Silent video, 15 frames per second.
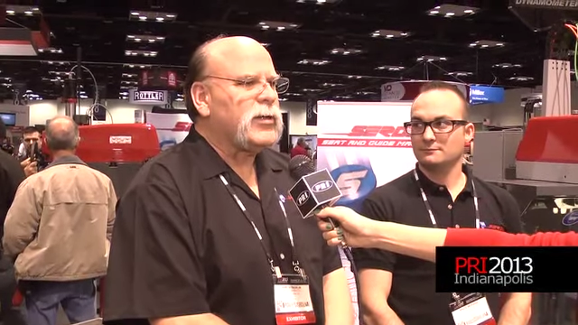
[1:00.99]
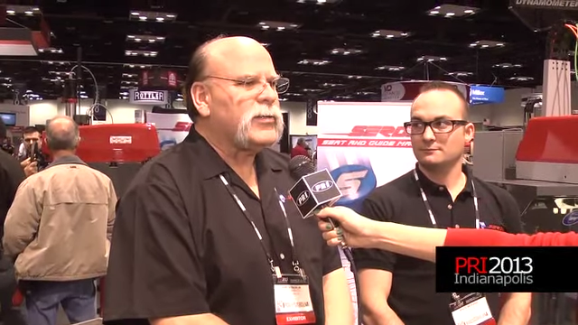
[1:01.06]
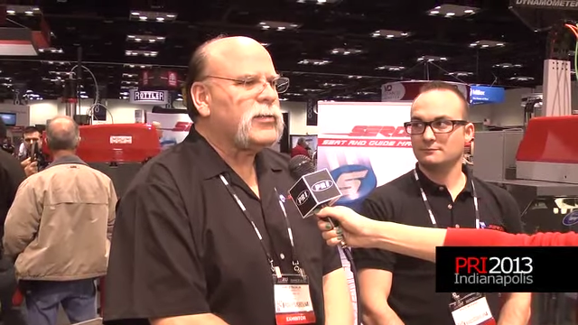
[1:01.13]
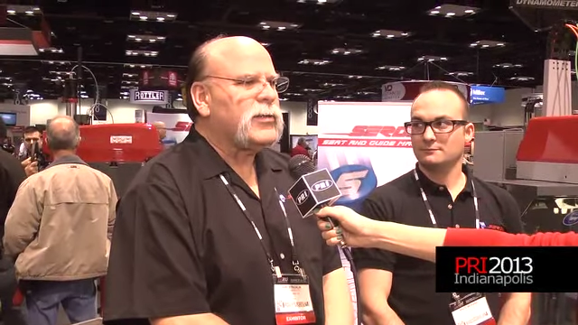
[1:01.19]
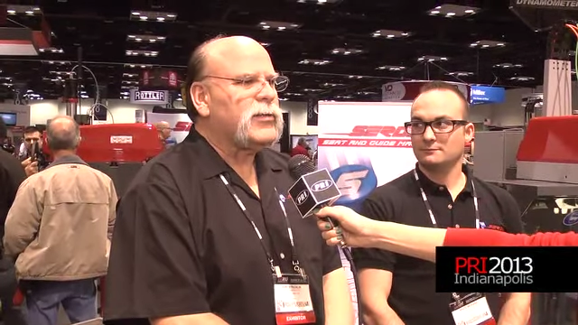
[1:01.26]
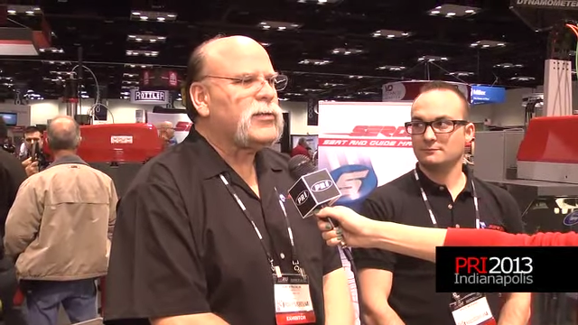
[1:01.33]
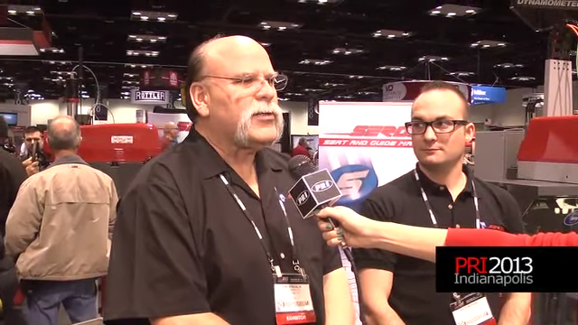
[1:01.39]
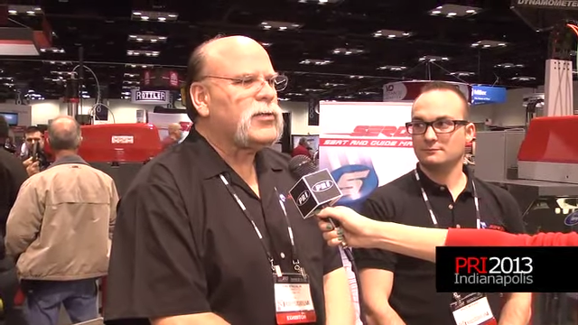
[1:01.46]

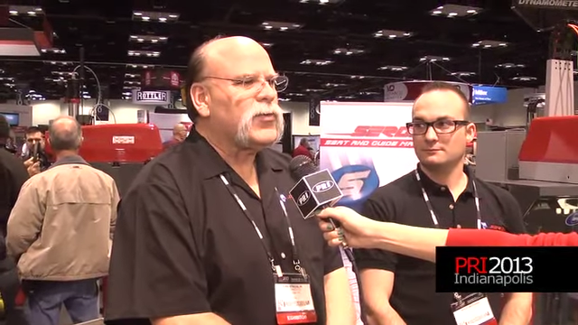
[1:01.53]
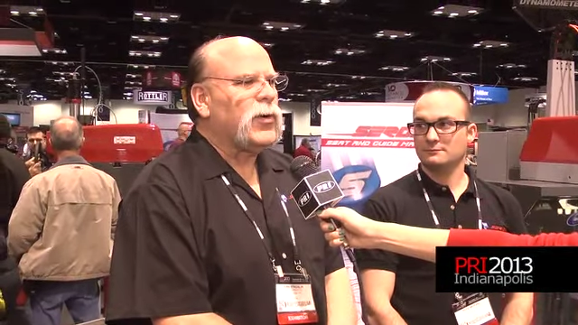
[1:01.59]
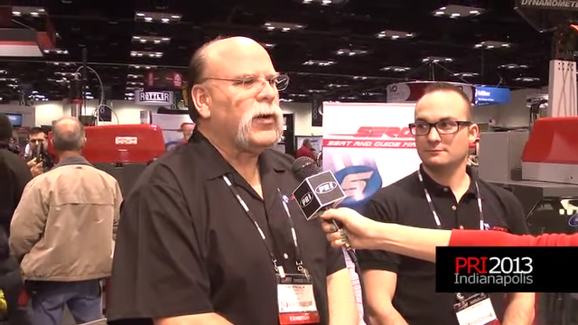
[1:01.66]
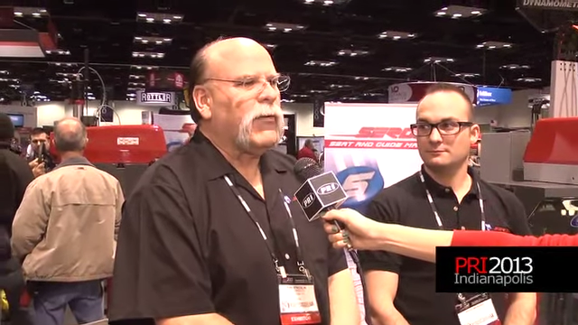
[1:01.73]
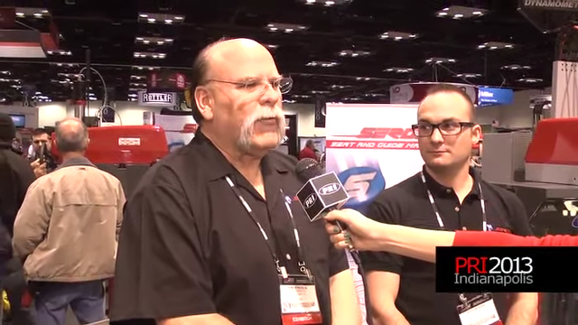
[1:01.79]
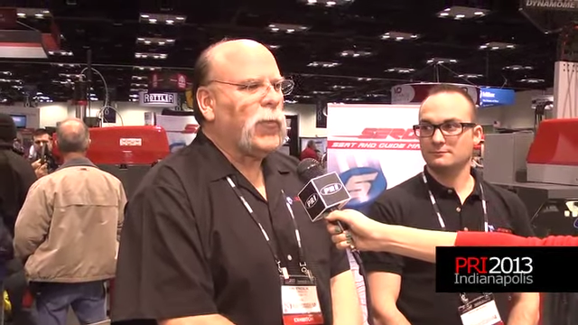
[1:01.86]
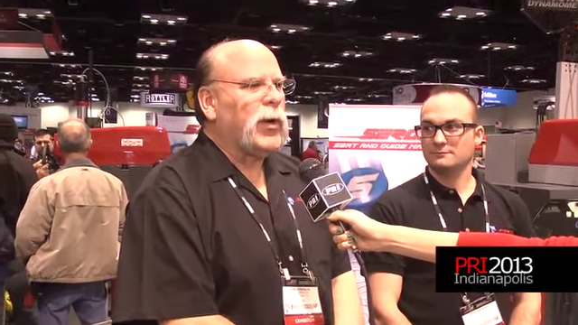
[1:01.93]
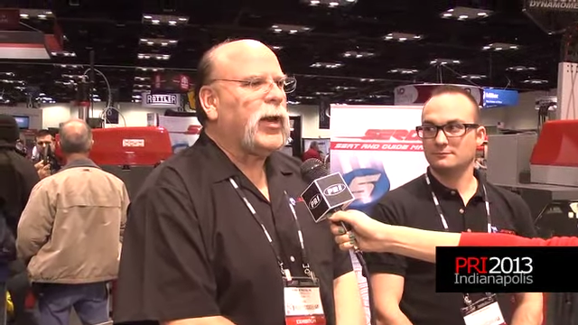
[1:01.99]
Speaker 1: is. This is
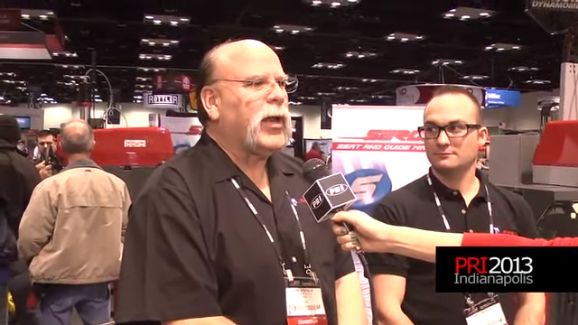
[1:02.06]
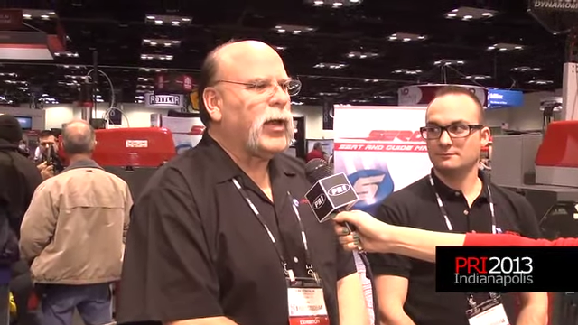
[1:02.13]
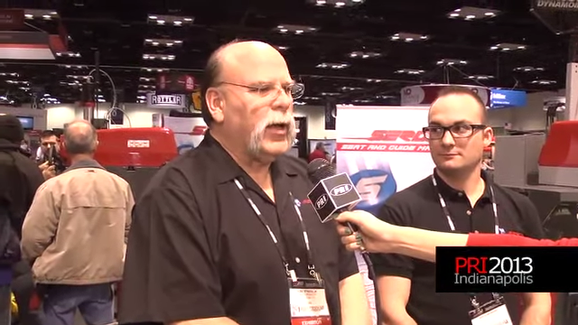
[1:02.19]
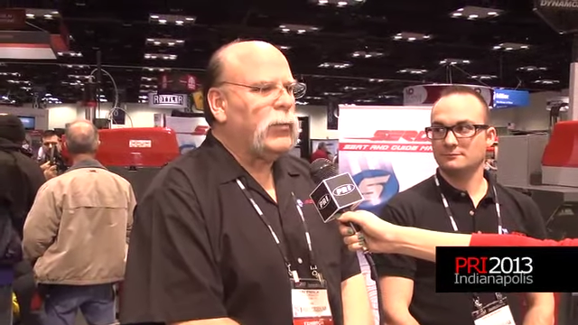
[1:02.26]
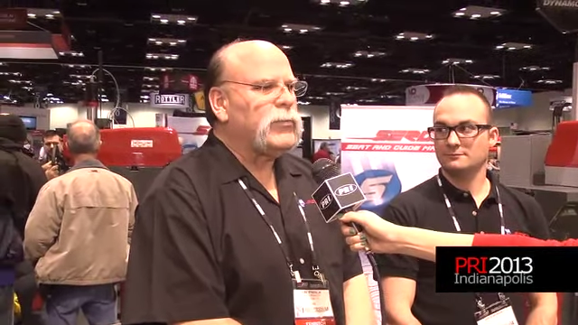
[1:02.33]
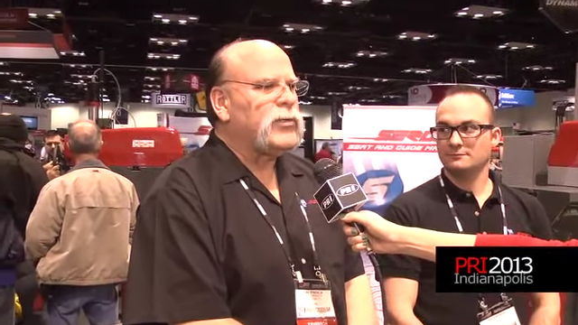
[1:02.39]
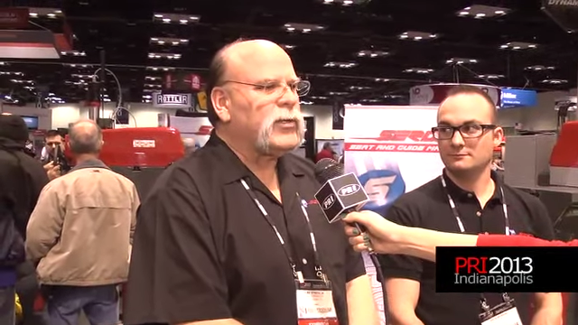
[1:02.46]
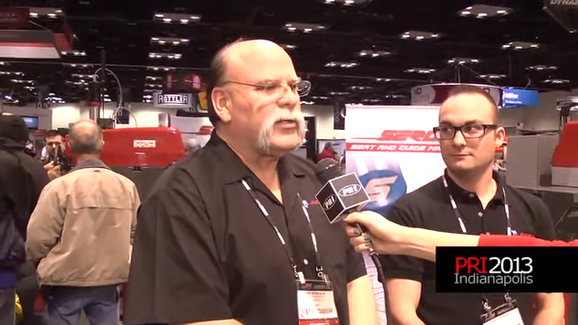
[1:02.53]
where everybody
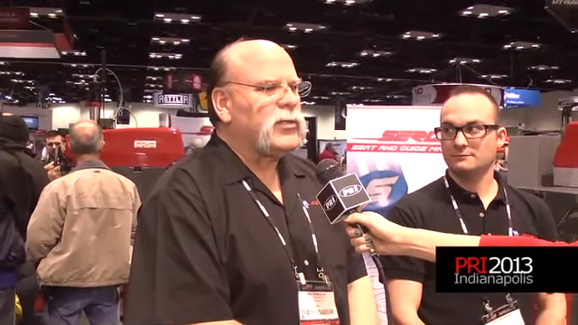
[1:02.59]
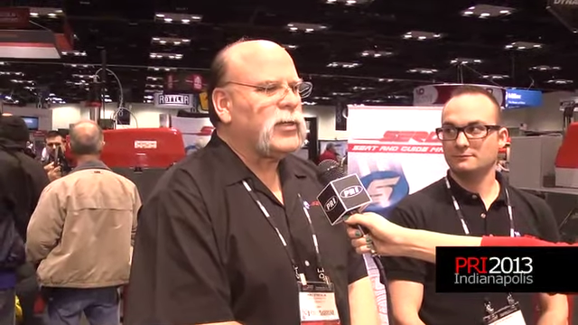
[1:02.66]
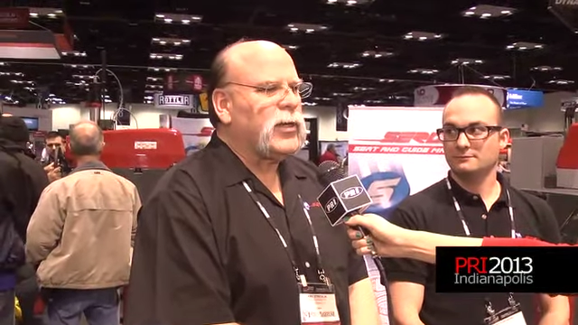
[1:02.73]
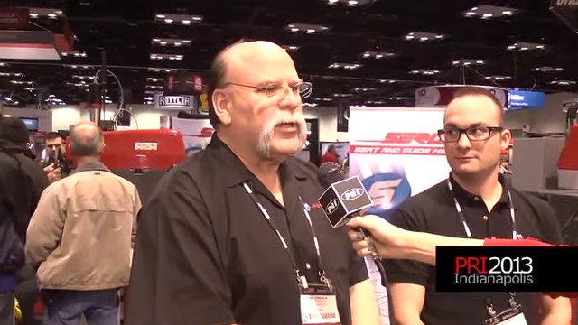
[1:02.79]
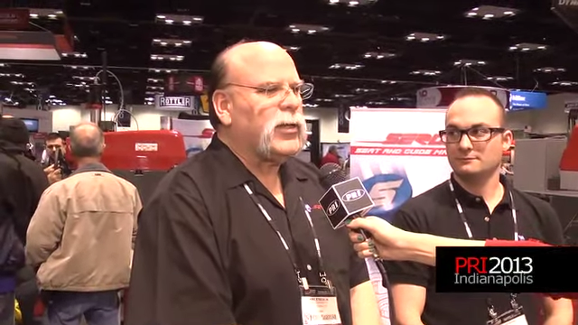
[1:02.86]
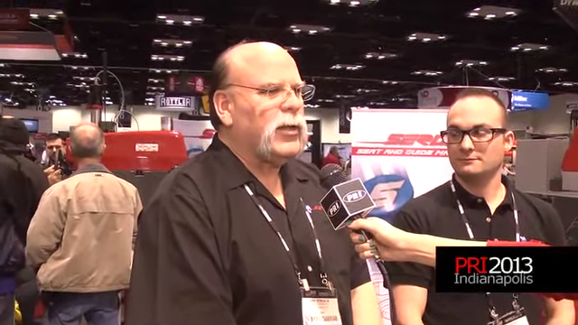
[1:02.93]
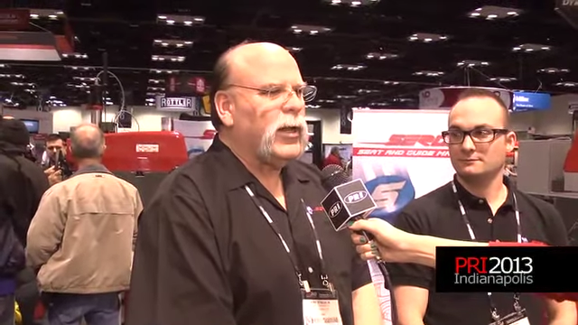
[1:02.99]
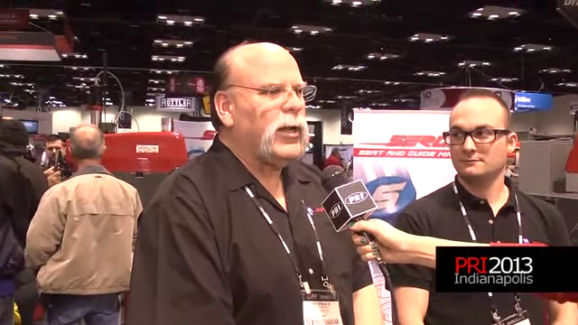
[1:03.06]
comes to
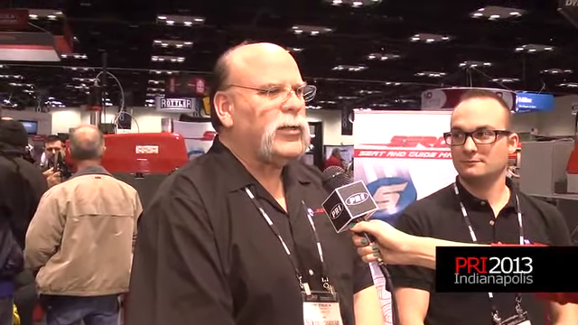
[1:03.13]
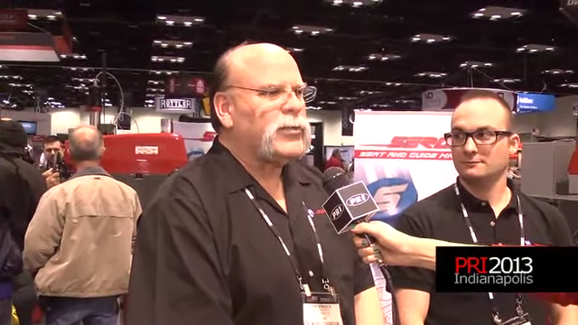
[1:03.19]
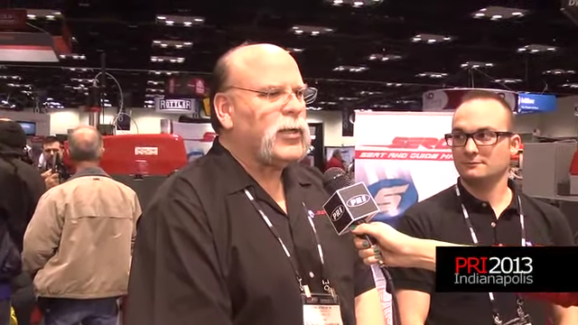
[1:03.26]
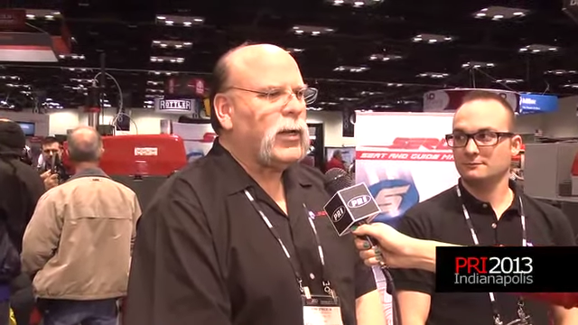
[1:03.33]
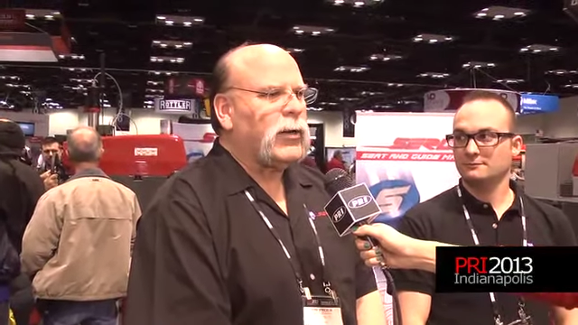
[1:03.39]
see the latest